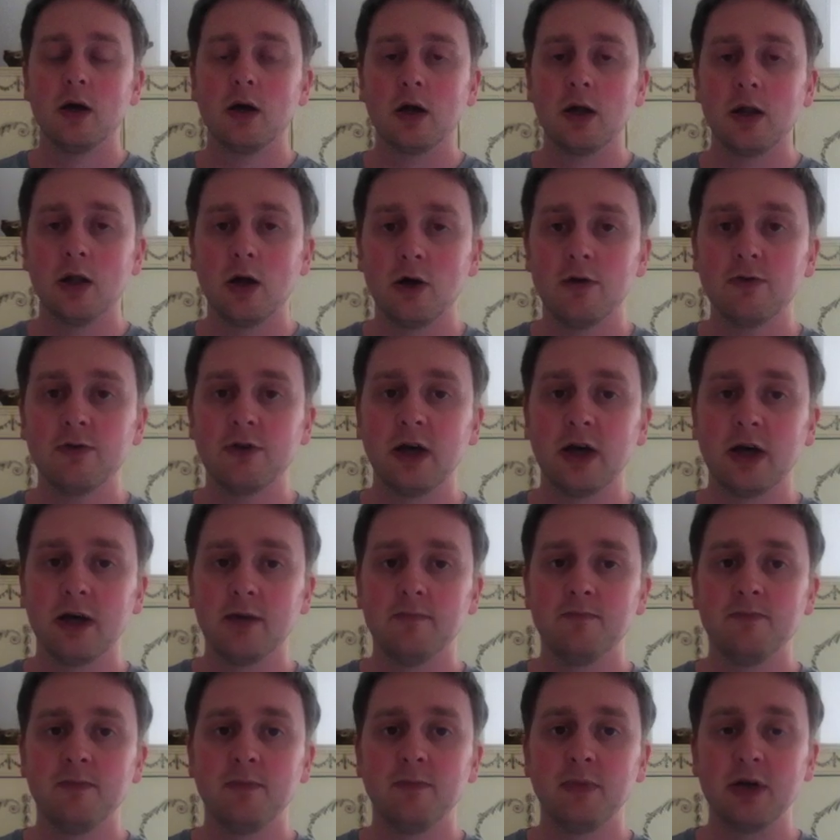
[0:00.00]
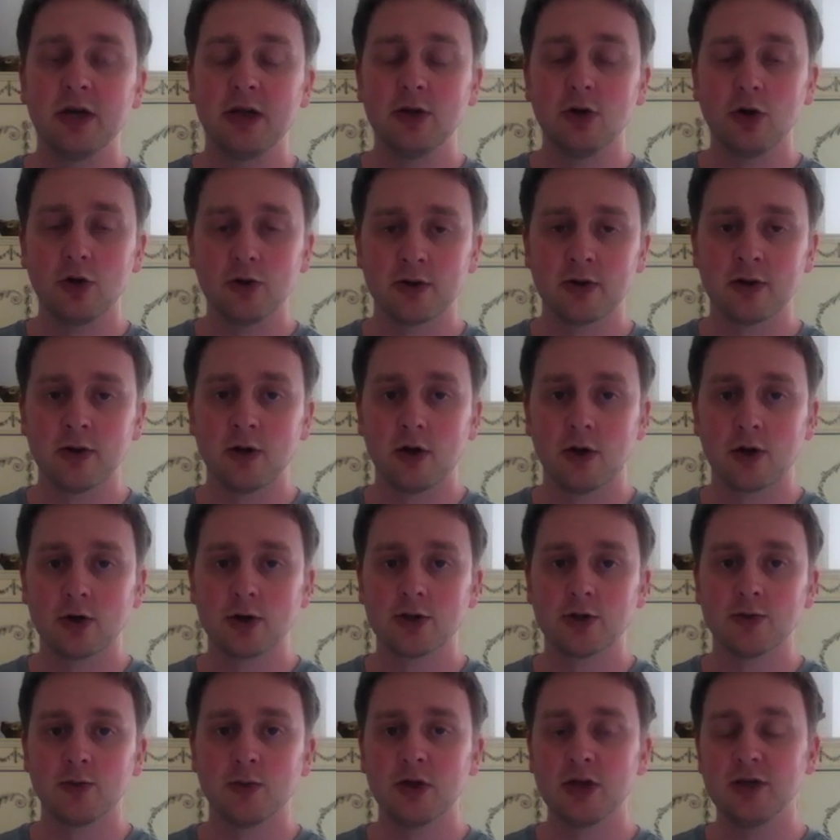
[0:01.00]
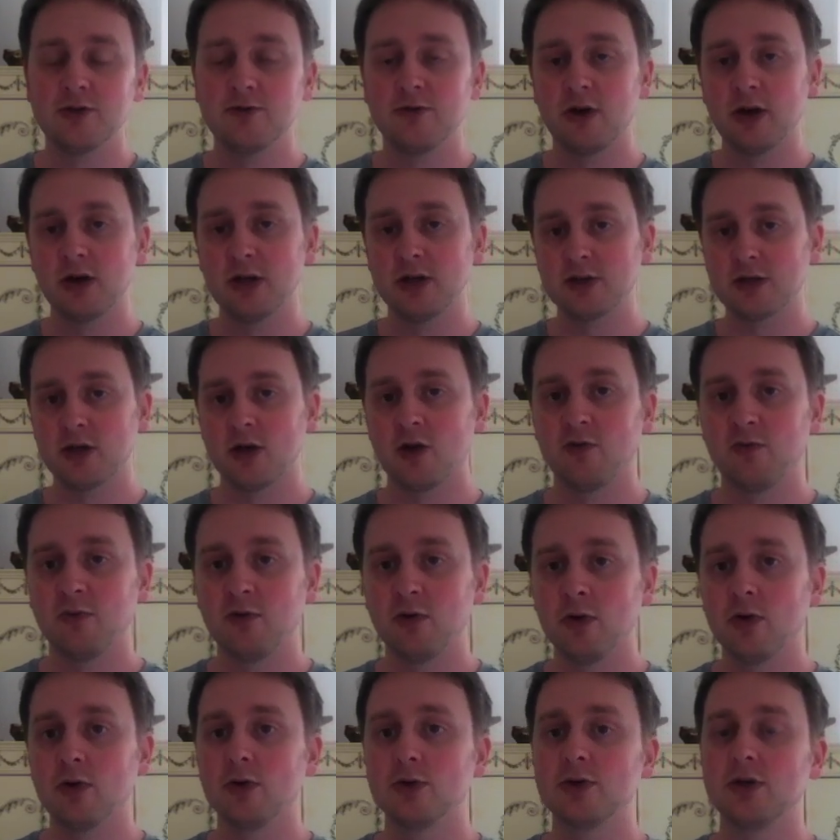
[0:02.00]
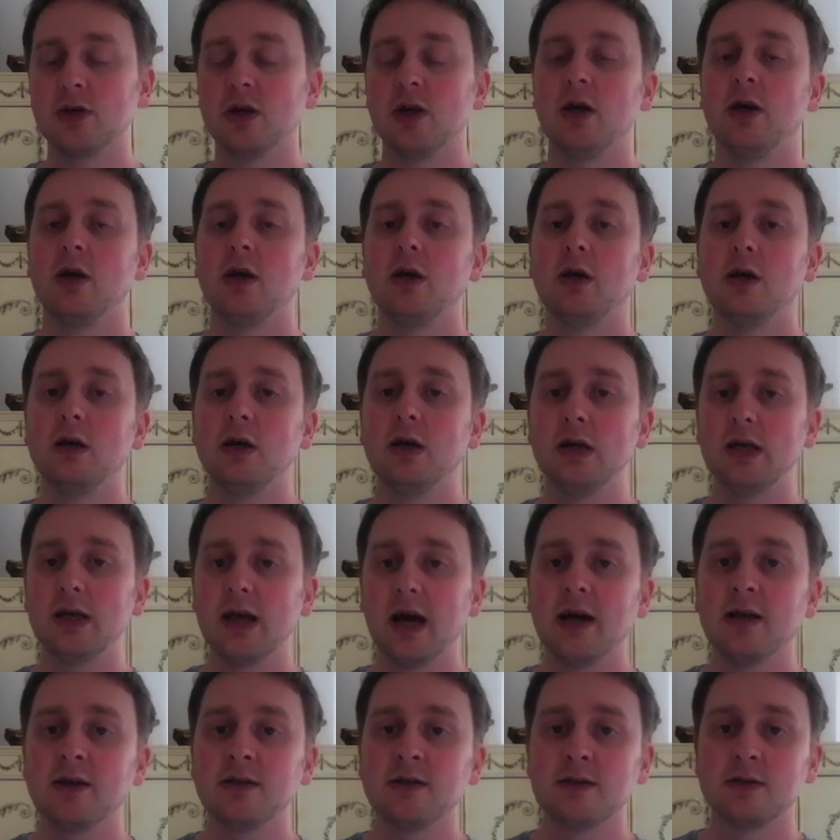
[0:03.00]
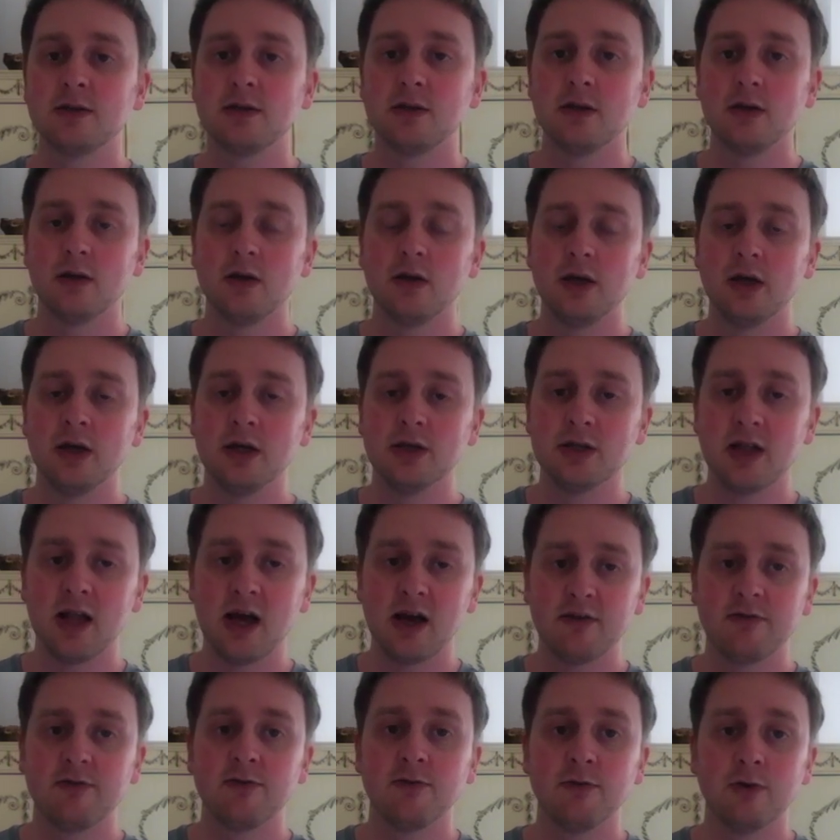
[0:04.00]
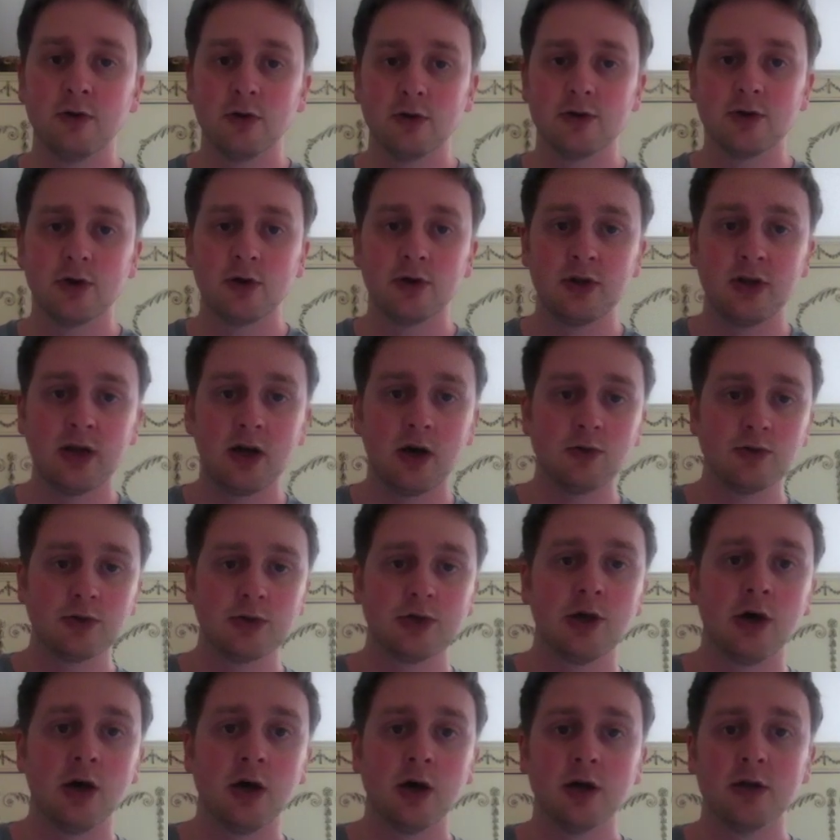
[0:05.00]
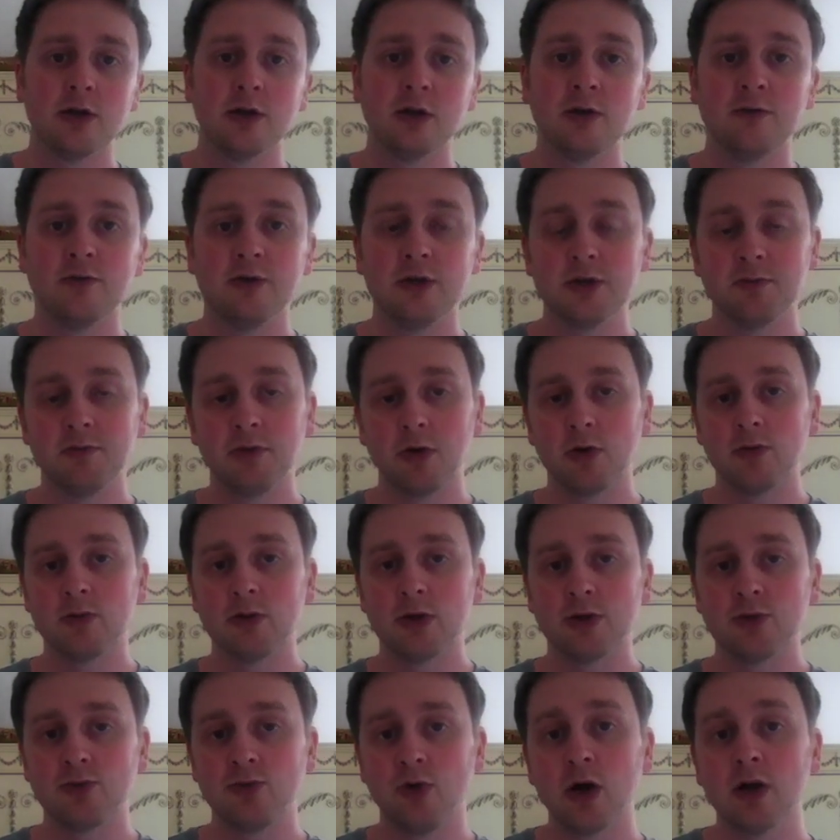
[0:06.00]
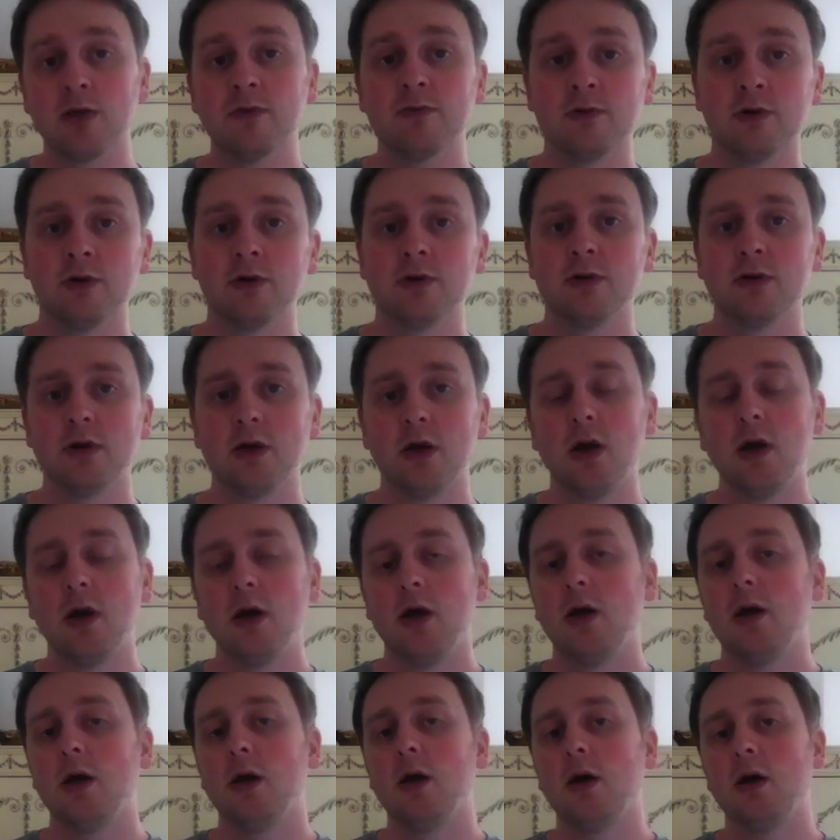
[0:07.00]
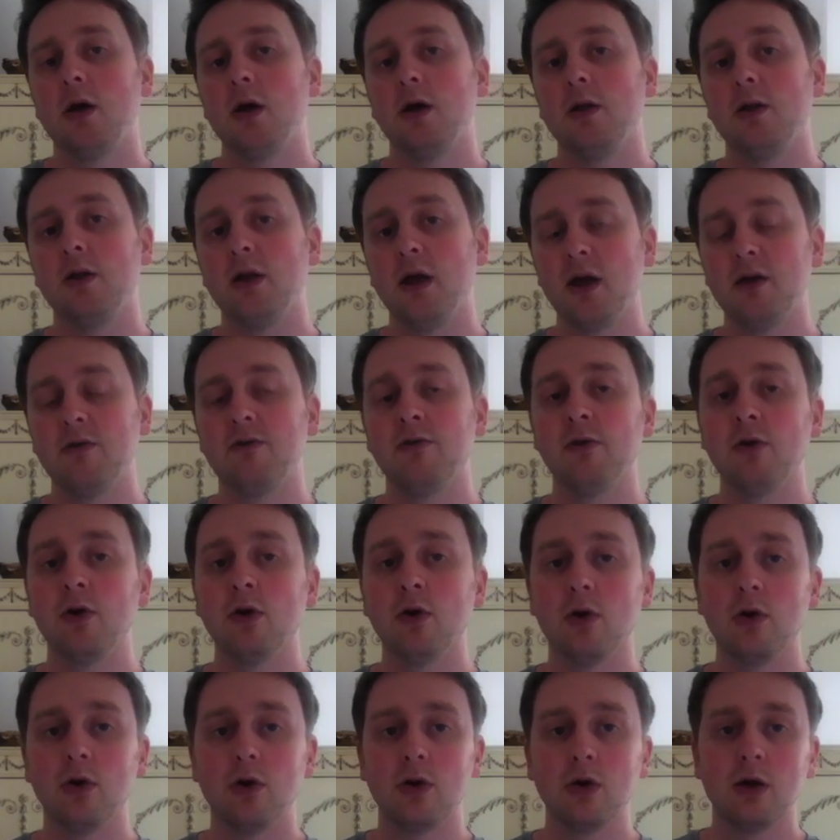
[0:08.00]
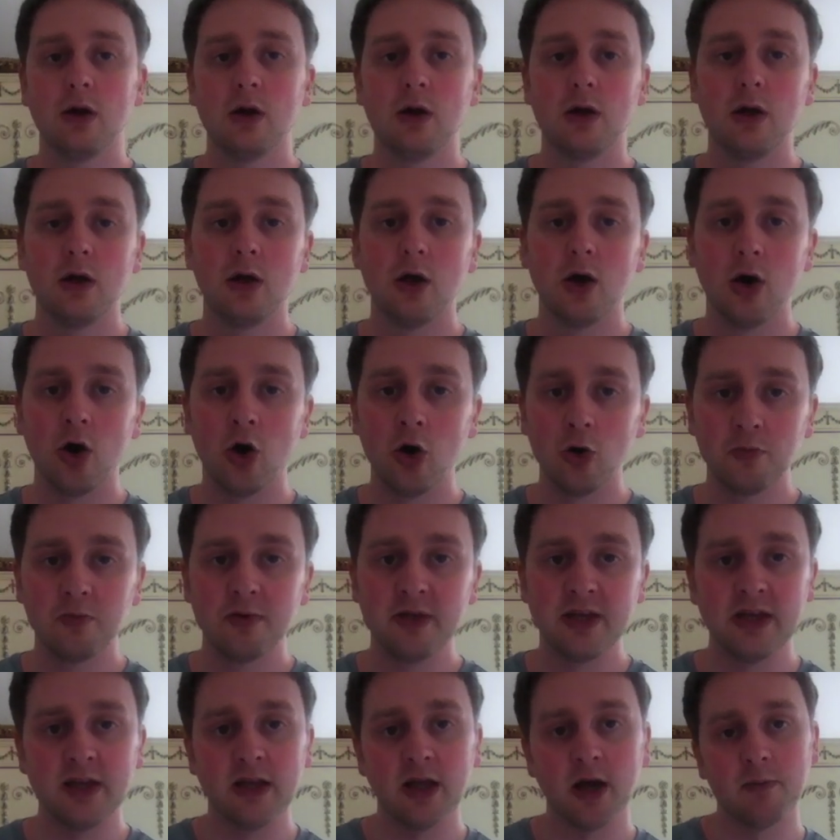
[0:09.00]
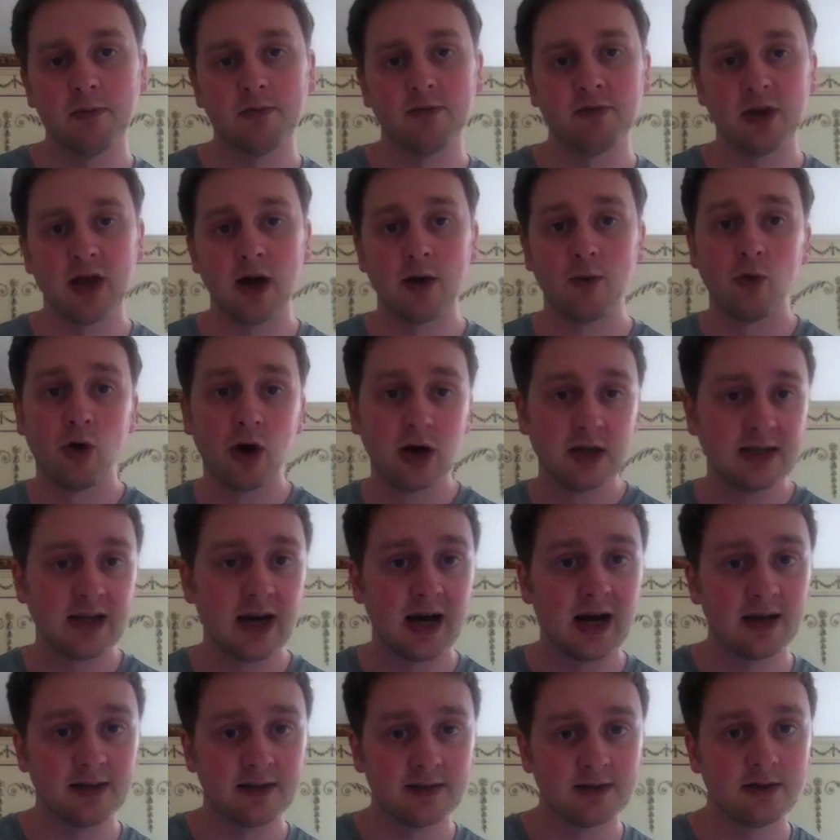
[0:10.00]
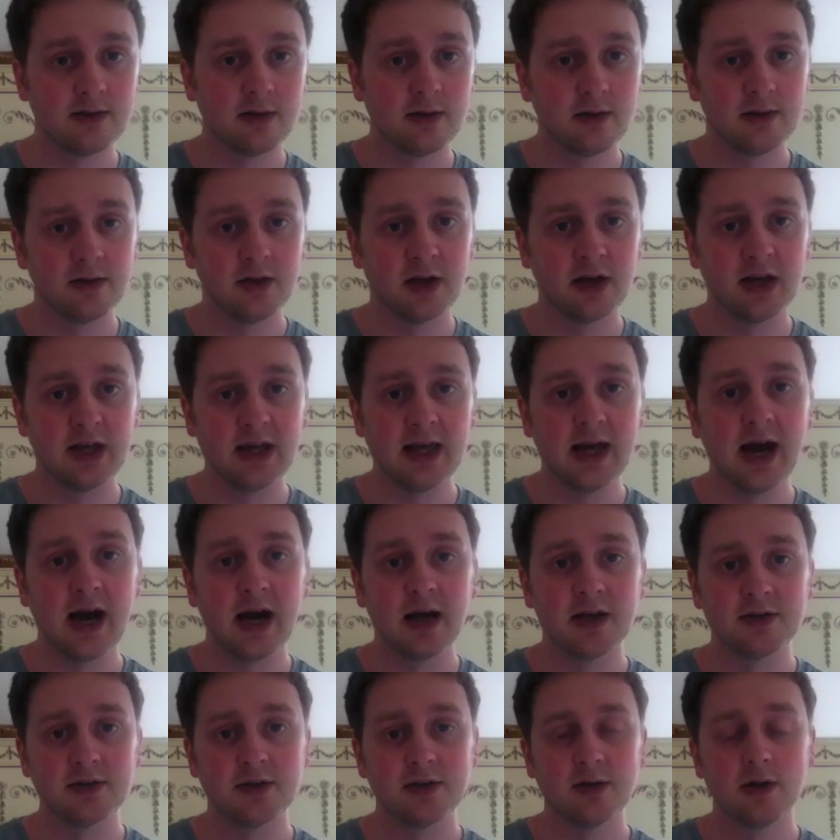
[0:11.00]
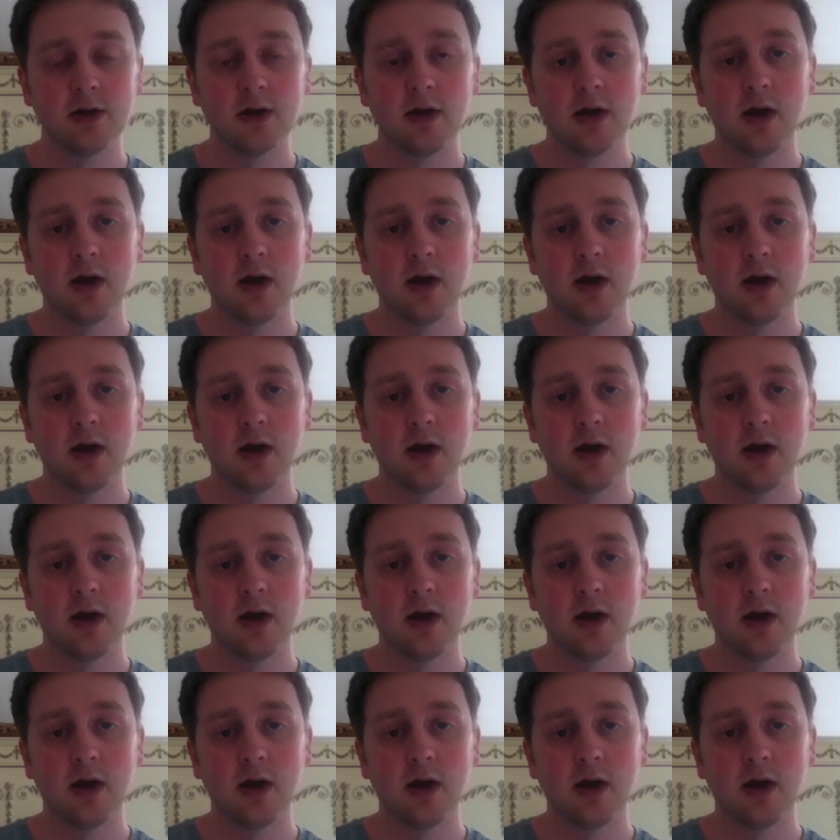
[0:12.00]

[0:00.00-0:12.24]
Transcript: Golovkin, being orthodox, when he's fighting southpaws, he gets his left foot on the outside of his opponent's right foot, therefore opening up for that right hand that he has